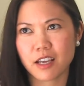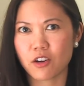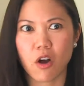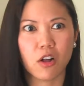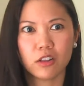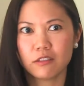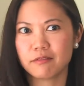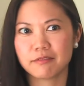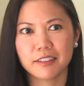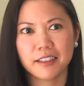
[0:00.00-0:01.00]
at all.
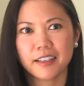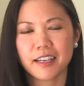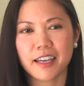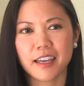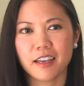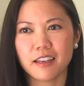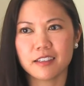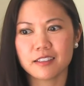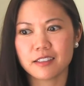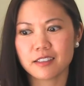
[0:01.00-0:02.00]

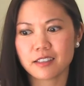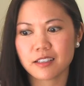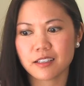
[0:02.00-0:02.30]
And